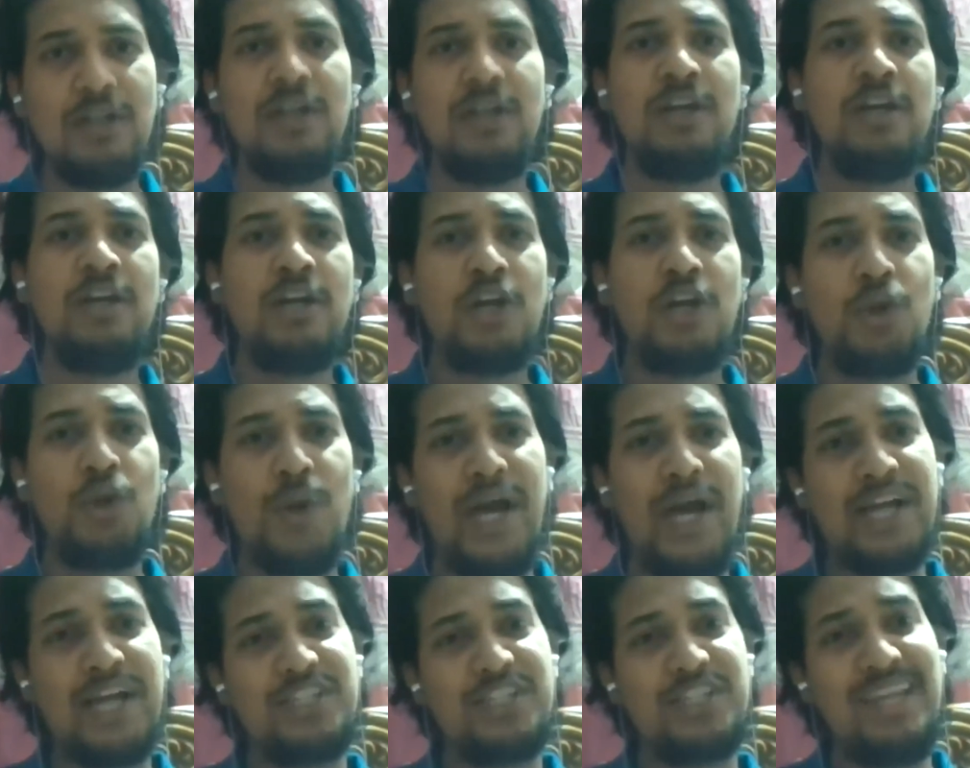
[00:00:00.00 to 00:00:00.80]
to
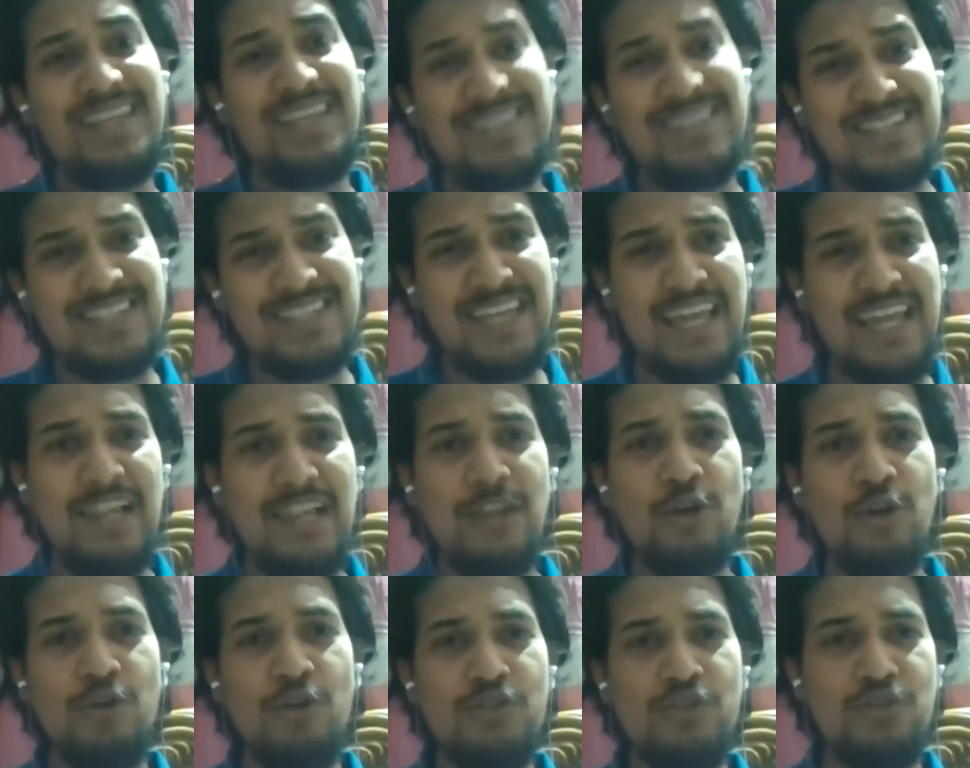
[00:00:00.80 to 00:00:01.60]
actually sell
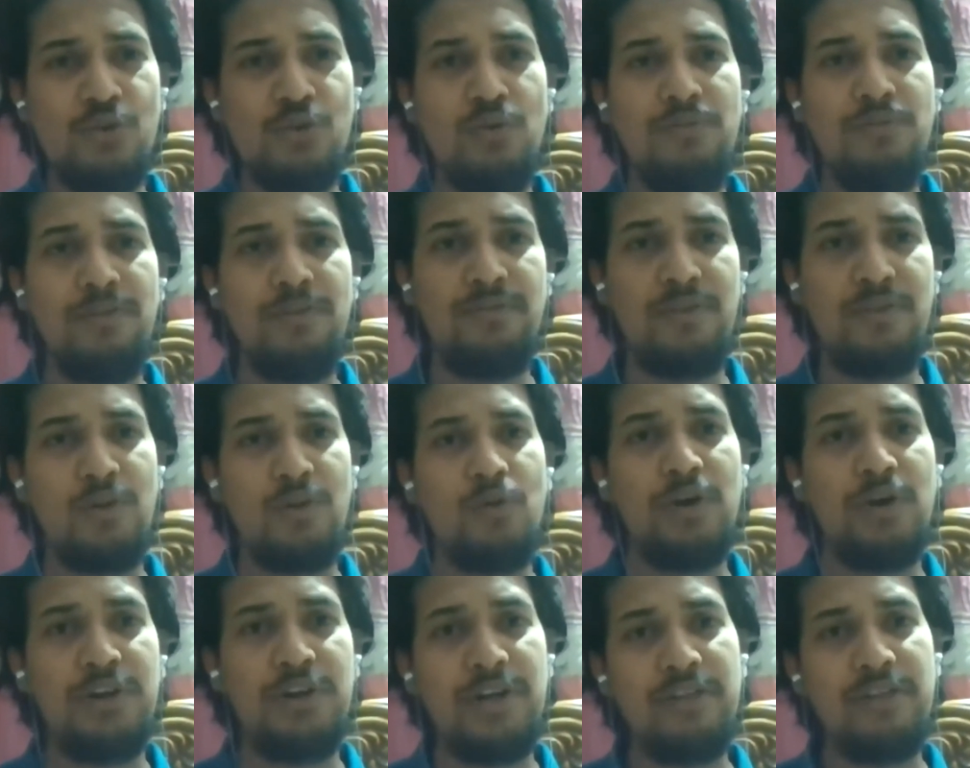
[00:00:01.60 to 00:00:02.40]
those
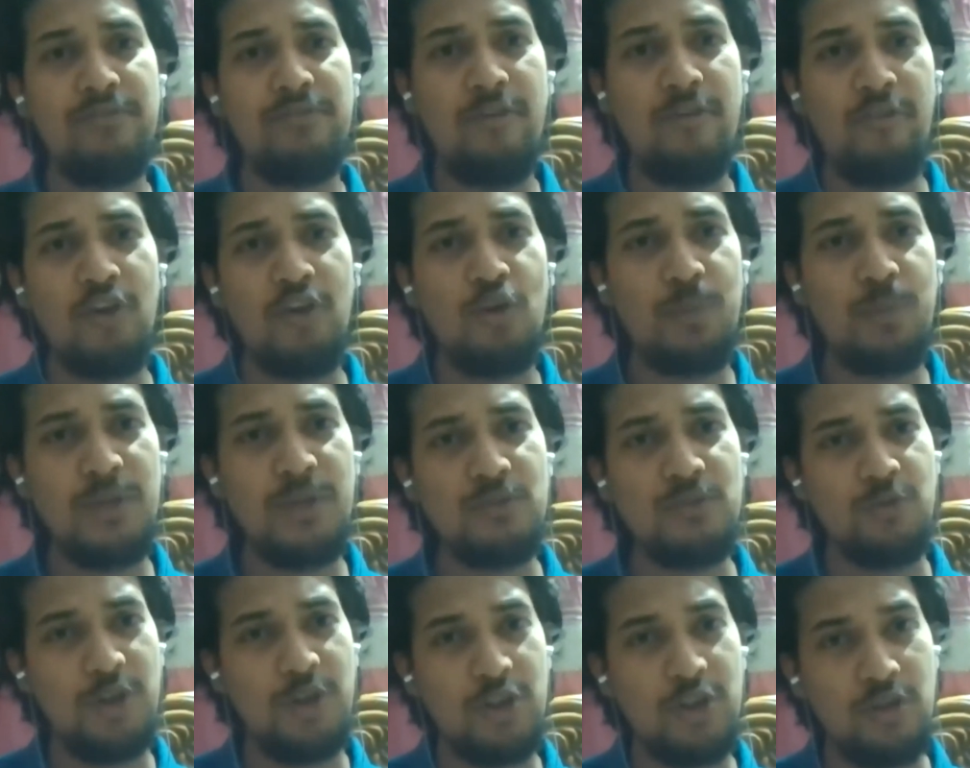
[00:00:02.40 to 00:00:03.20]
250 rupees
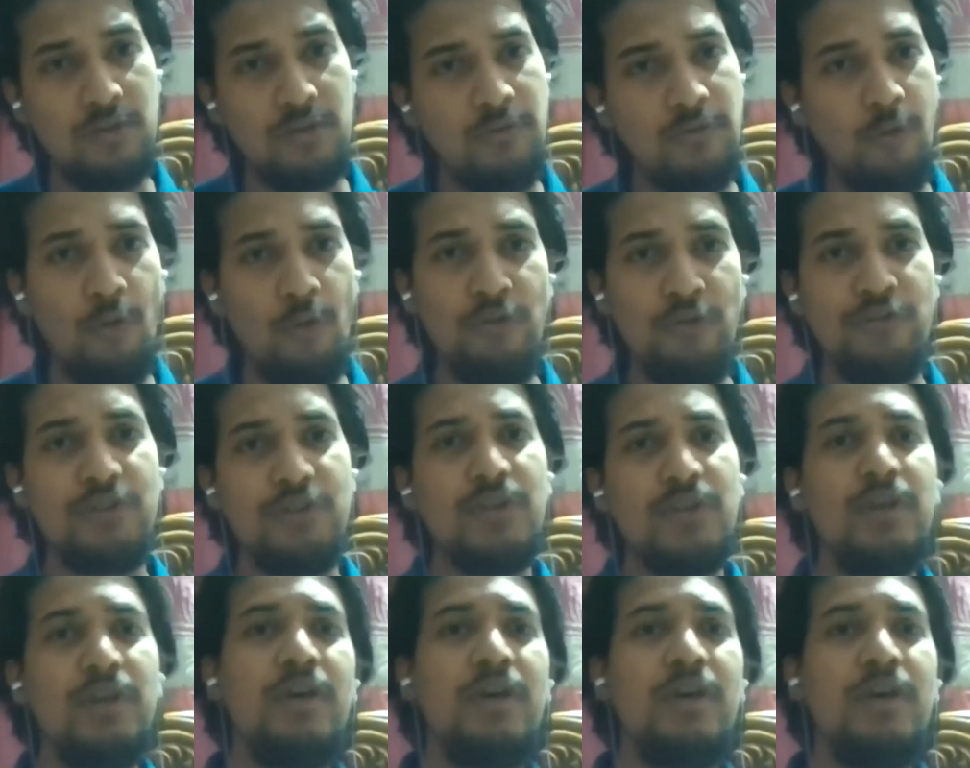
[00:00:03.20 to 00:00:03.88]
worth of phones.